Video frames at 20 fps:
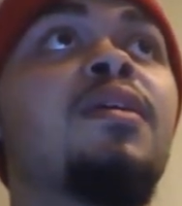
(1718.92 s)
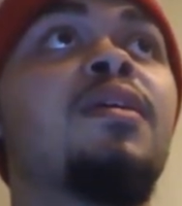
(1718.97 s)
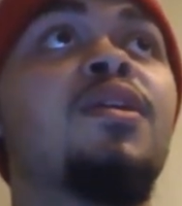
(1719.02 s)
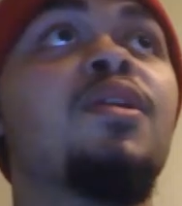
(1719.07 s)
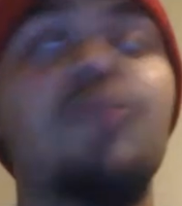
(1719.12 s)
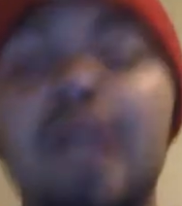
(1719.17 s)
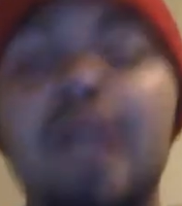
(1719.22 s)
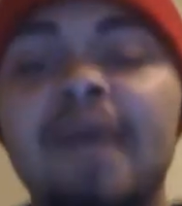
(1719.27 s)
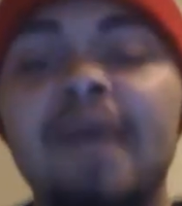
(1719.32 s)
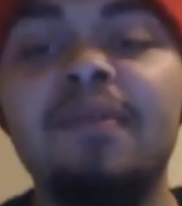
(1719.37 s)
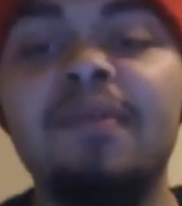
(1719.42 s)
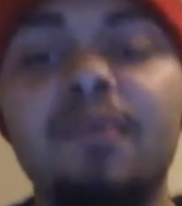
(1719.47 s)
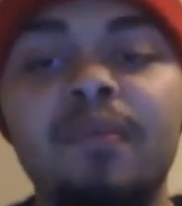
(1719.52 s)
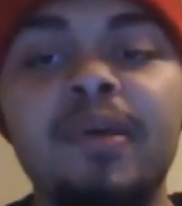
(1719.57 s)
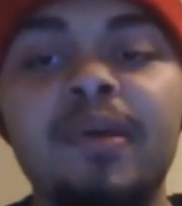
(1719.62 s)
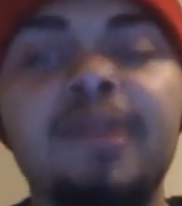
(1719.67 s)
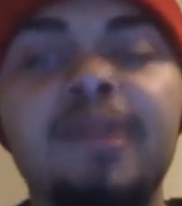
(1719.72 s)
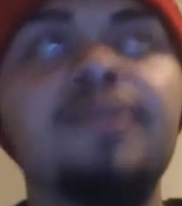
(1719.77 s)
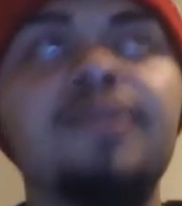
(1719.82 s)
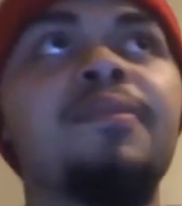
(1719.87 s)
New Kevin
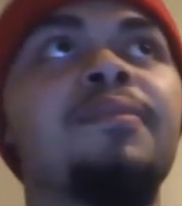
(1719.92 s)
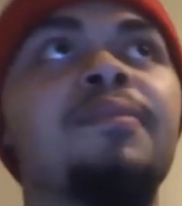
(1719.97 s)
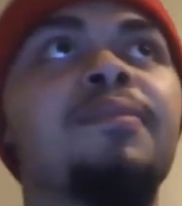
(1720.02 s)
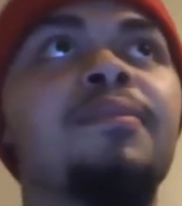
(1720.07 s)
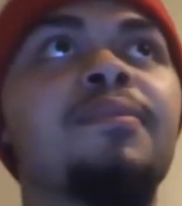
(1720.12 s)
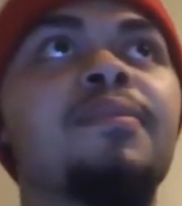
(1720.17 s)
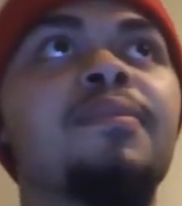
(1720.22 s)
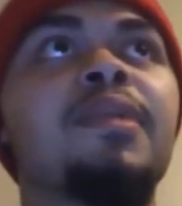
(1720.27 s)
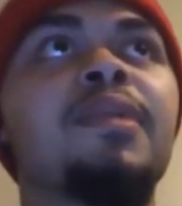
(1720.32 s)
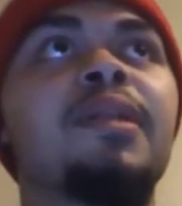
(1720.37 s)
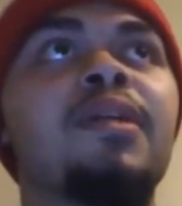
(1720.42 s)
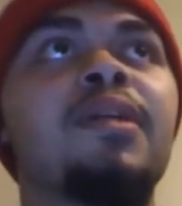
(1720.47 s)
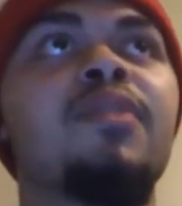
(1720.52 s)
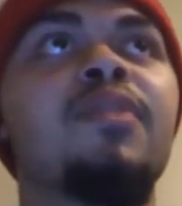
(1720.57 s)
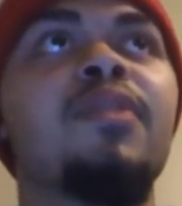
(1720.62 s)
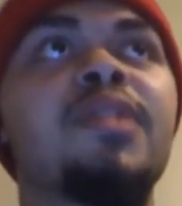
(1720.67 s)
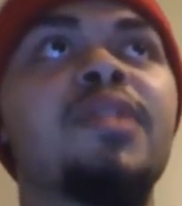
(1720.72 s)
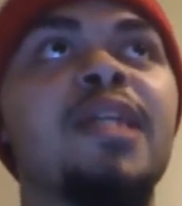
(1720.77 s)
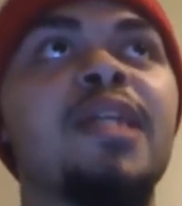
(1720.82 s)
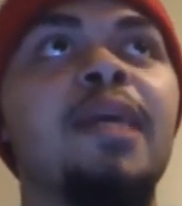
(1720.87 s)
win, but
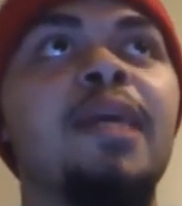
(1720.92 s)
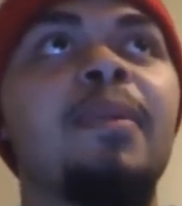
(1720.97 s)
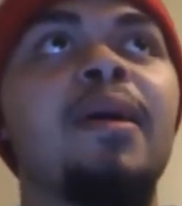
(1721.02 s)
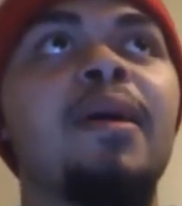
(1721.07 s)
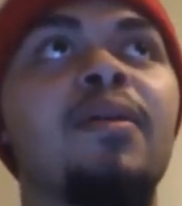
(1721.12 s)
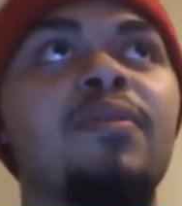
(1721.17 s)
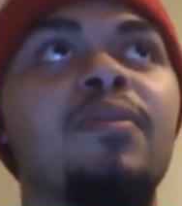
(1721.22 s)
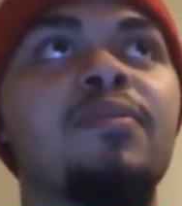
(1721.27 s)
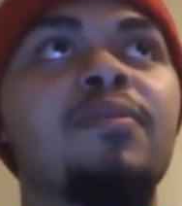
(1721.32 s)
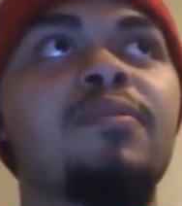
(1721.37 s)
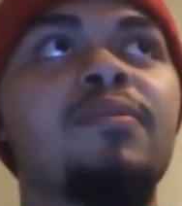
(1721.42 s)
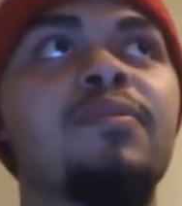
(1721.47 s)
Chris came out.